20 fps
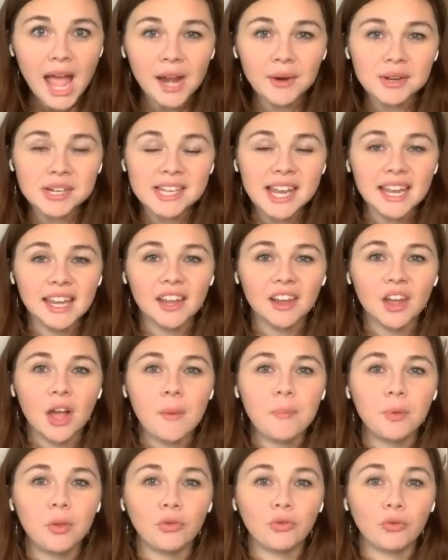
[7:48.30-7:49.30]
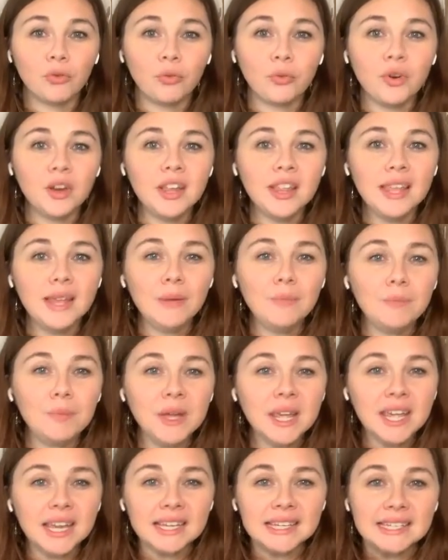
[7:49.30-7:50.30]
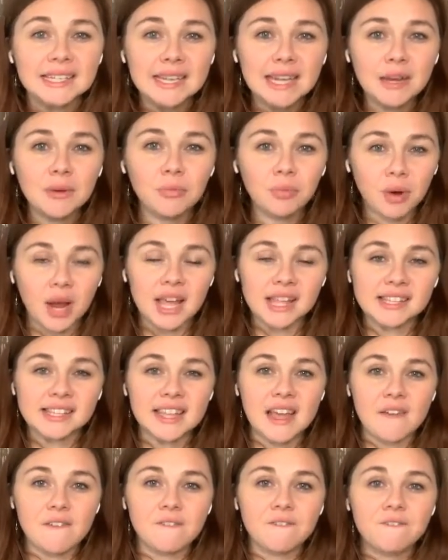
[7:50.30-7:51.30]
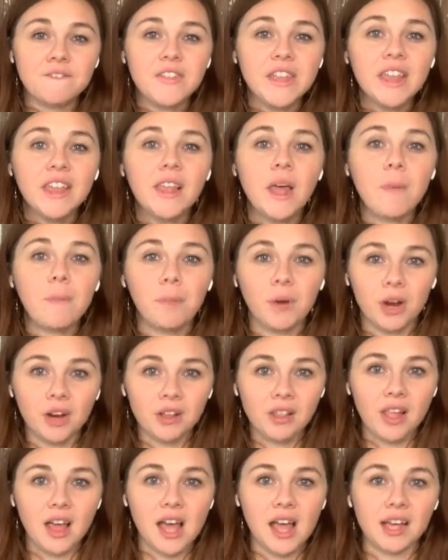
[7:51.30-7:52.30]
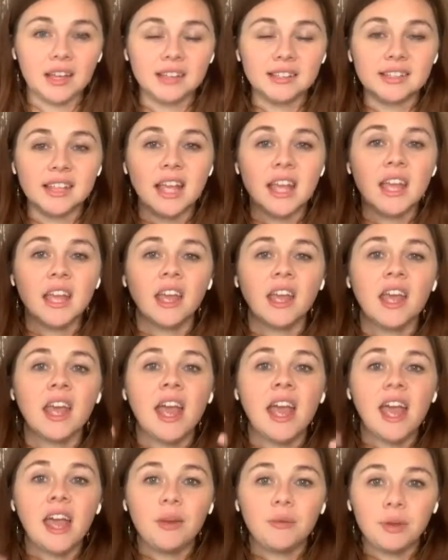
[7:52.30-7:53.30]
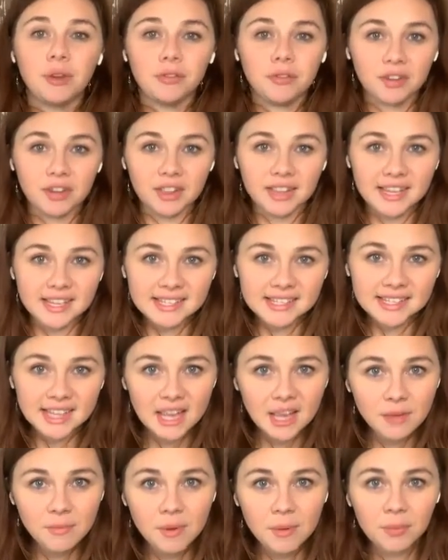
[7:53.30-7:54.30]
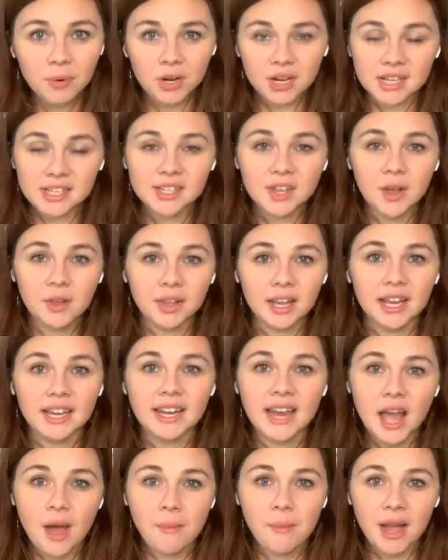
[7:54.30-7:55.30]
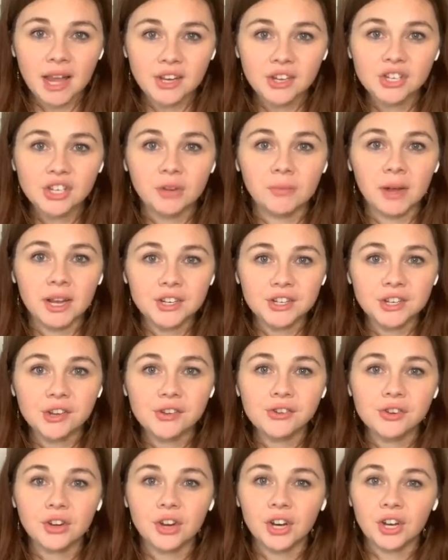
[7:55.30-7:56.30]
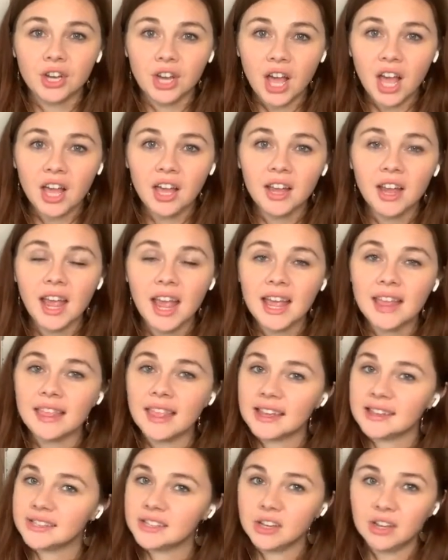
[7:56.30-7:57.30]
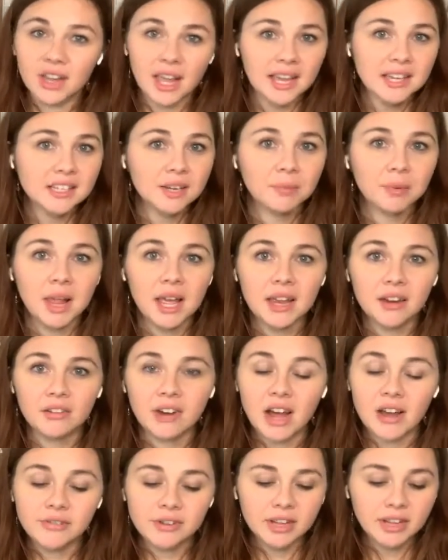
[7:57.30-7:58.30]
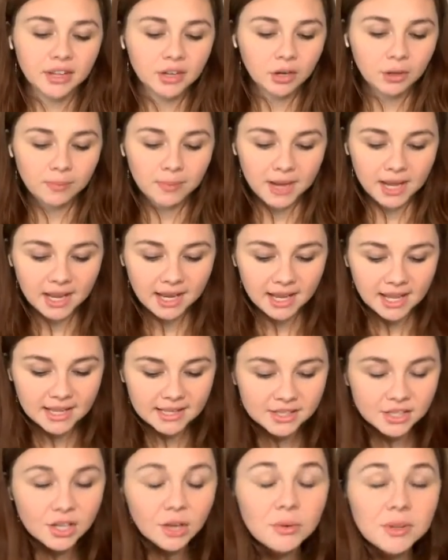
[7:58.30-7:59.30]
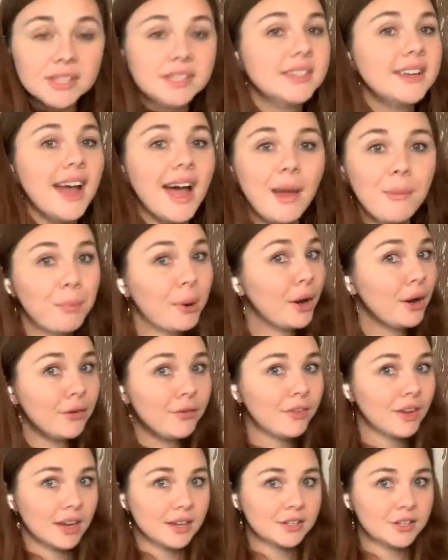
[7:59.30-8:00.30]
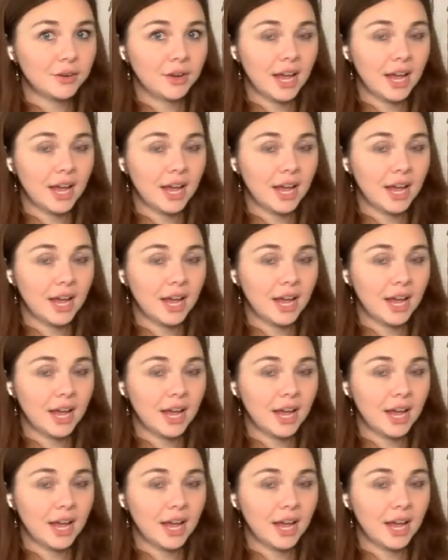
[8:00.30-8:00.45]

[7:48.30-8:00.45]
And we take a couple of really big deep breaths that fill up our lungs. And we release them pretty slowly. Now, mind you, my children are young and they still like to play around a little bit. And so it's not perfect,